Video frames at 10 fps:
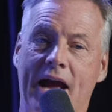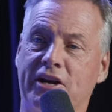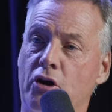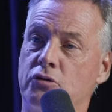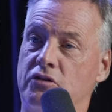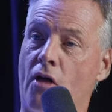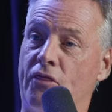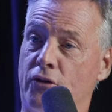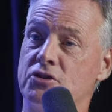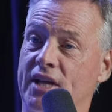I know on
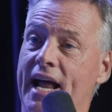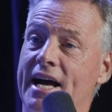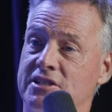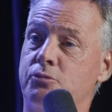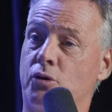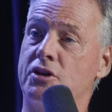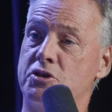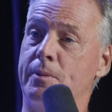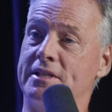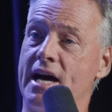Thursday nights, we're going to
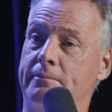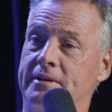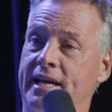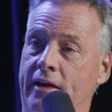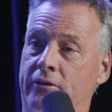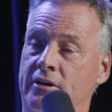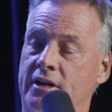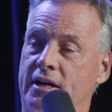spend time together.